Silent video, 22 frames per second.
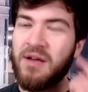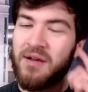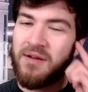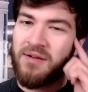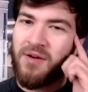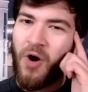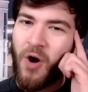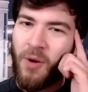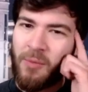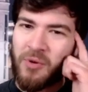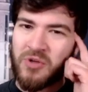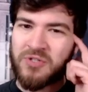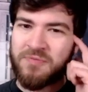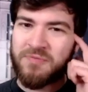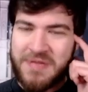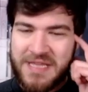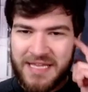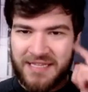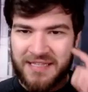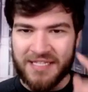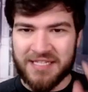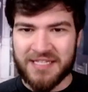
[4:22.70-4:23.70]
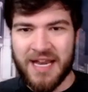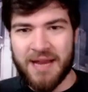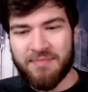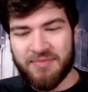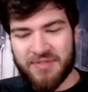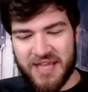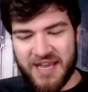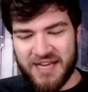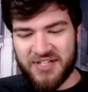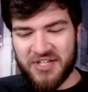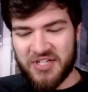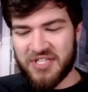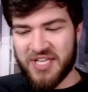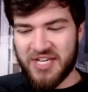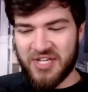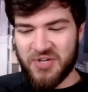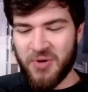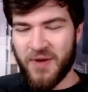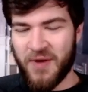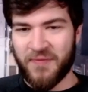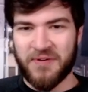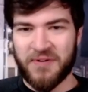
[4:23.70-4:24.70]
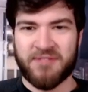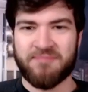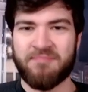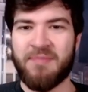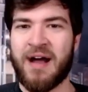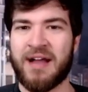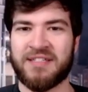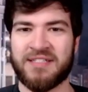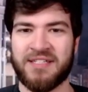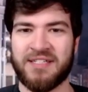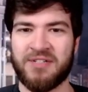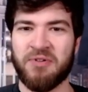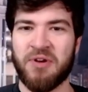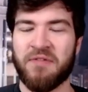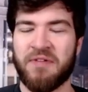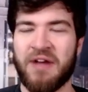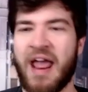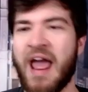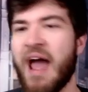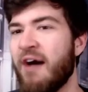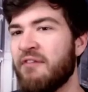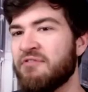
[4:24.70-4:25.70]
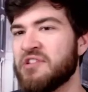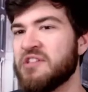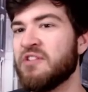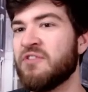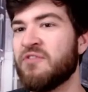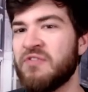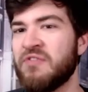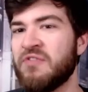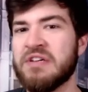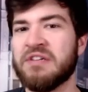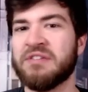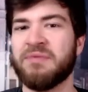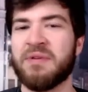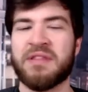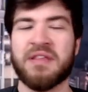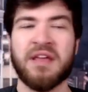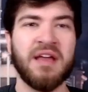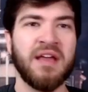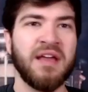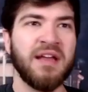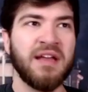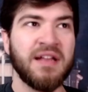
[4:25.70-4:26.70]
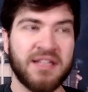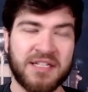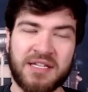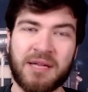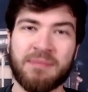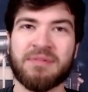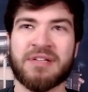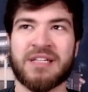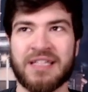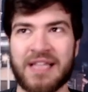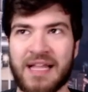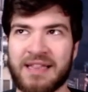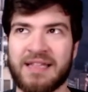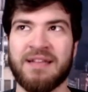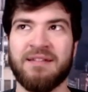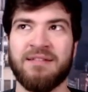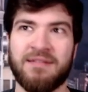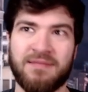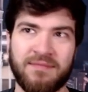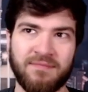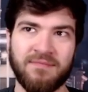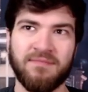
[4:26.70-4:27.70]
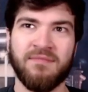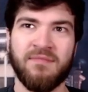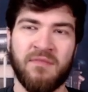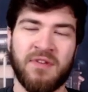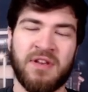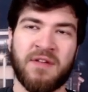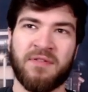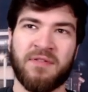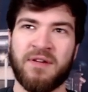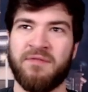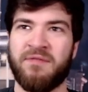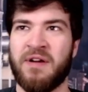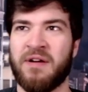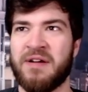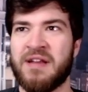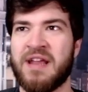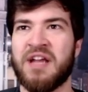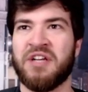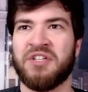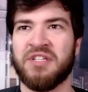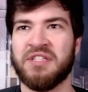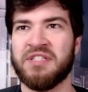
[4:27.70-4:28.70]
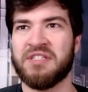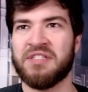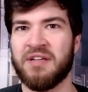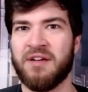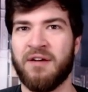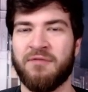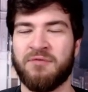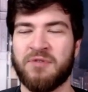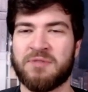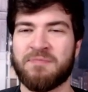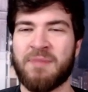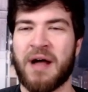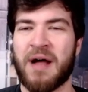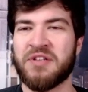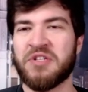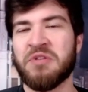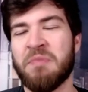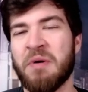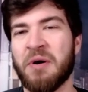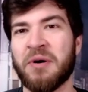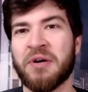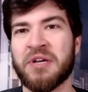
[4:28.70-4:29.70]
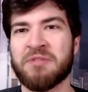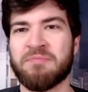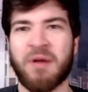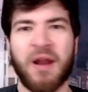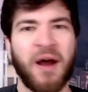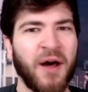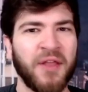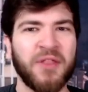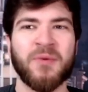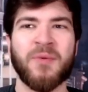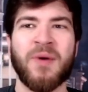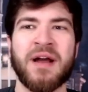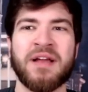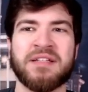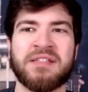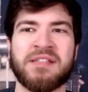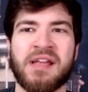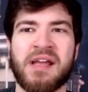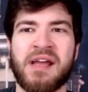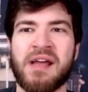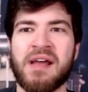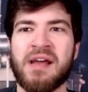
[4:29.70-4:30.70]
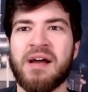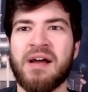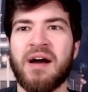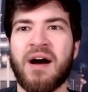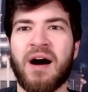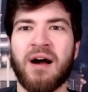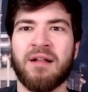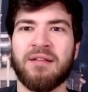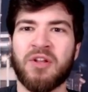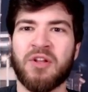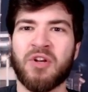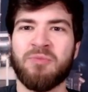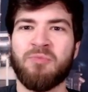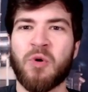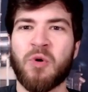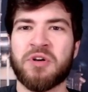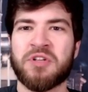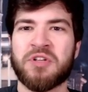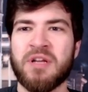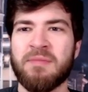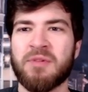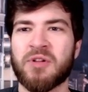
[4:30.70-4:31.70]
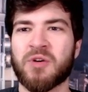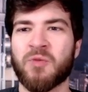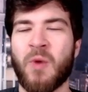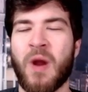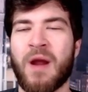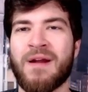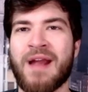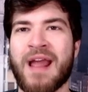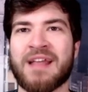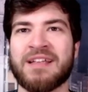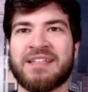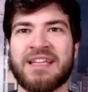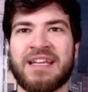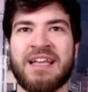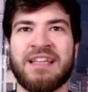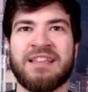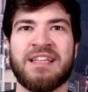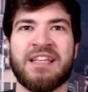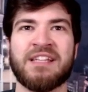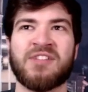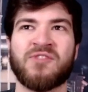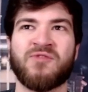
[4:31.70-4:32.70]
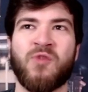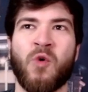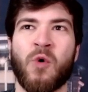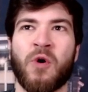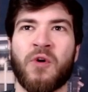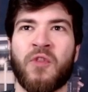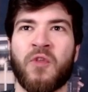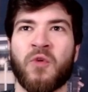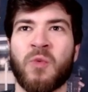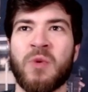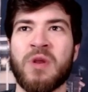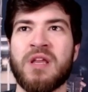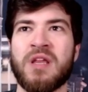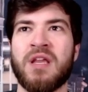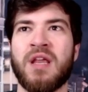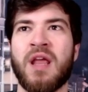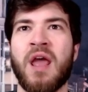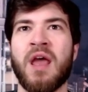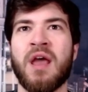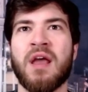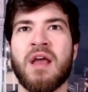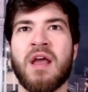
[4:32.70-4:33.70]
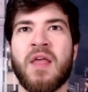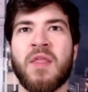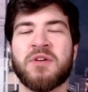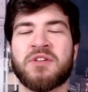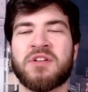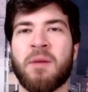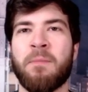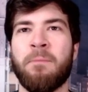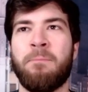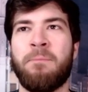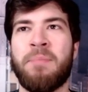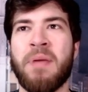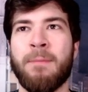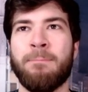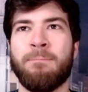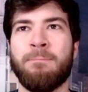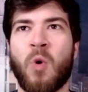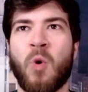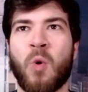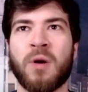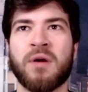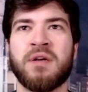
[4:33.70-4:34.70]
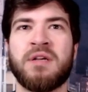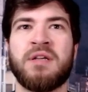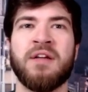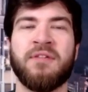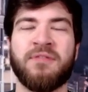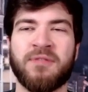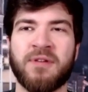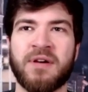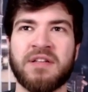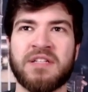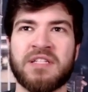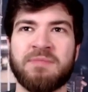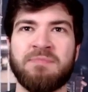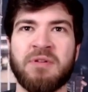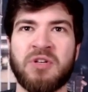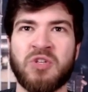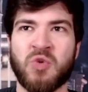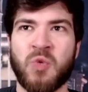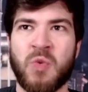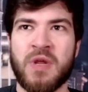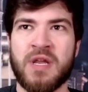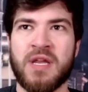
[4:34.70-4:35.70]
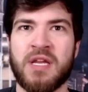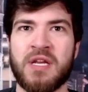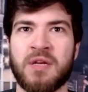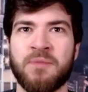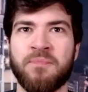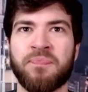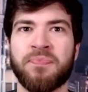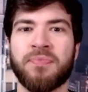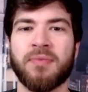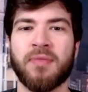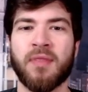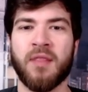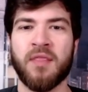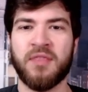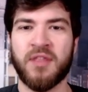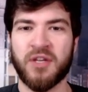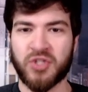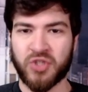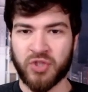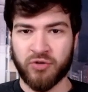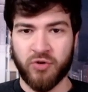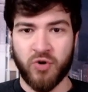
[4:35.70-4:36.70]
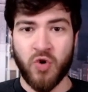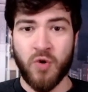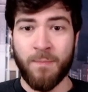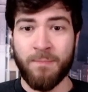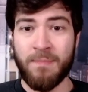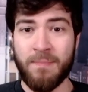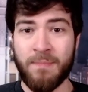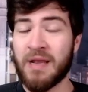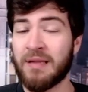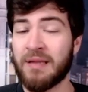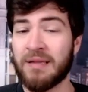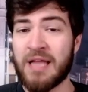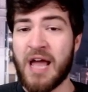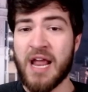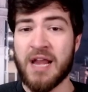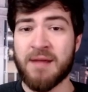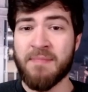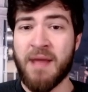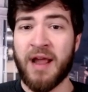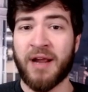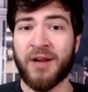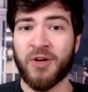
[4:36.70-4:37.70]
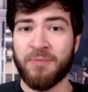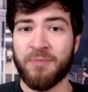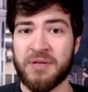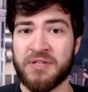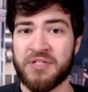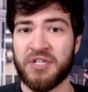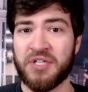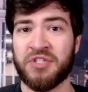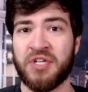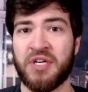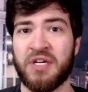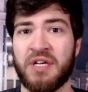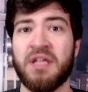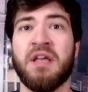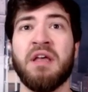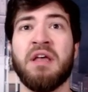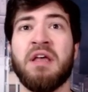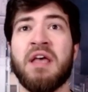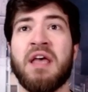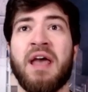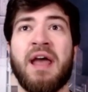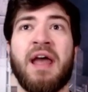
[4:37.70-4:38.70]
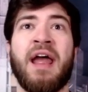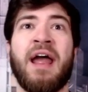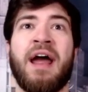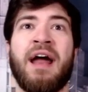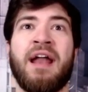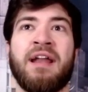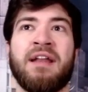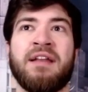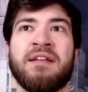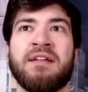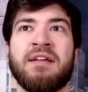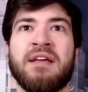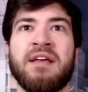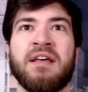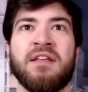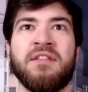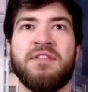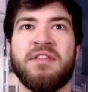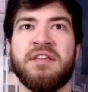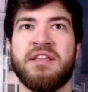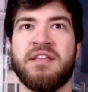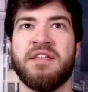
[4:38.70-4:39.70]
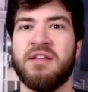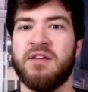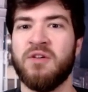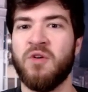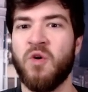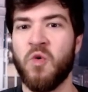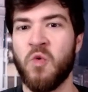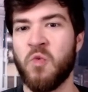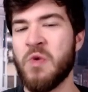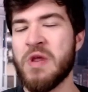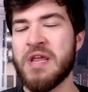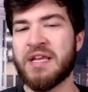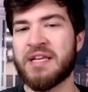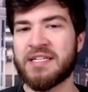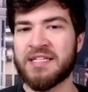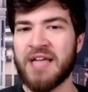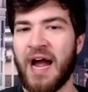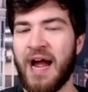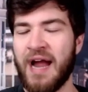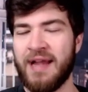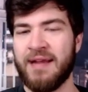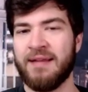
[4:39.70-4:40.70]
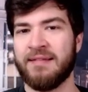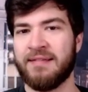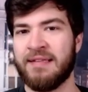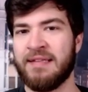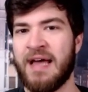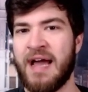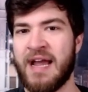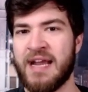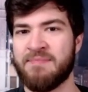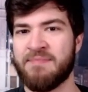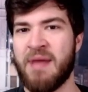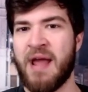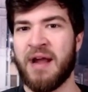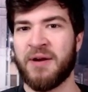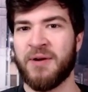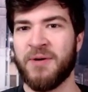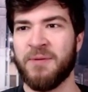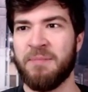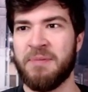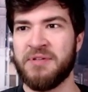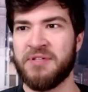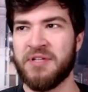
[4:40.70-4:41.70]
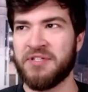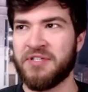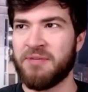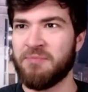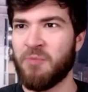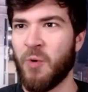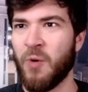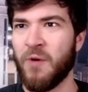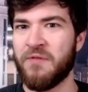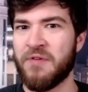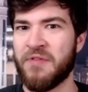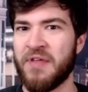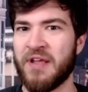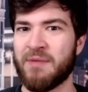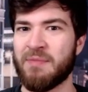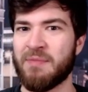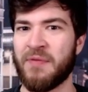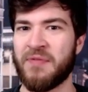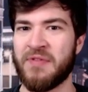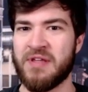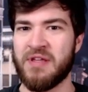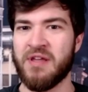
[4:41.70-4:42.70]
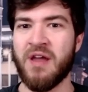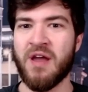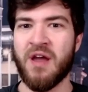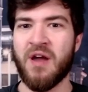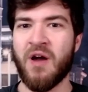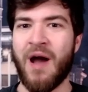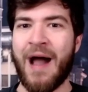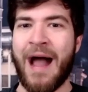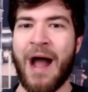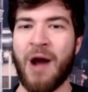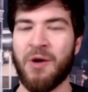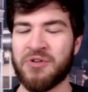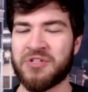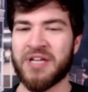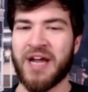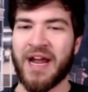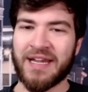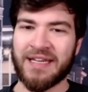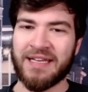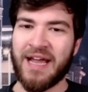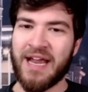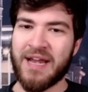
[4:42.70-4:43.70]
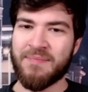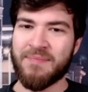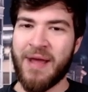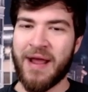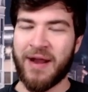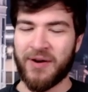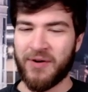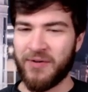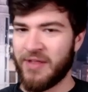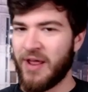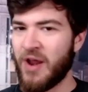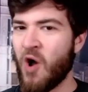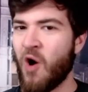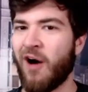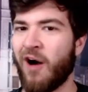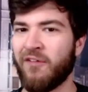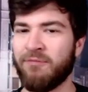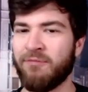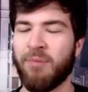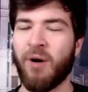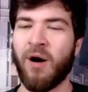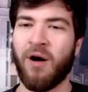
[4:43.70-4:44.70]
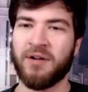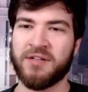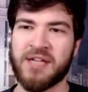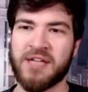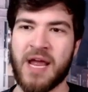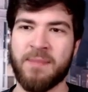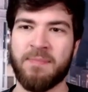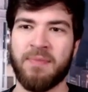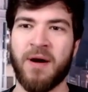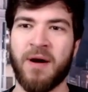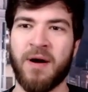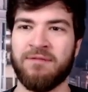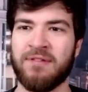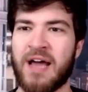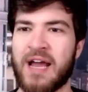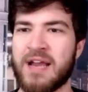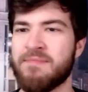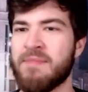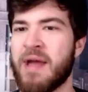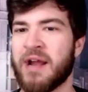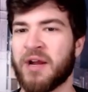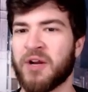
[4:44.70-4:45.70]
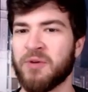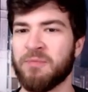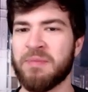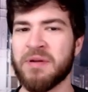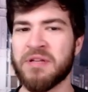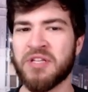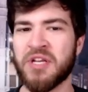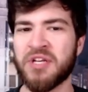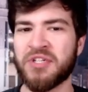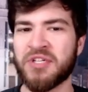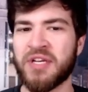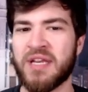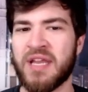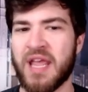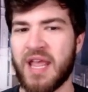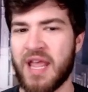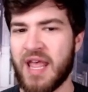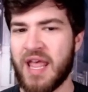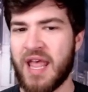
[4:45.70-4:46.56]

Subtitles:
almost being the same thing, just in two different spots and two different halves of the field with some slightly different variations of responsibilities, but otherwise a little more similar, whereas in this 4-3, there's a bit more difference between the true middle linebacker position and the weak side linebacker position. More of you think about the outside linebacker, that off-ball type of linebacker position.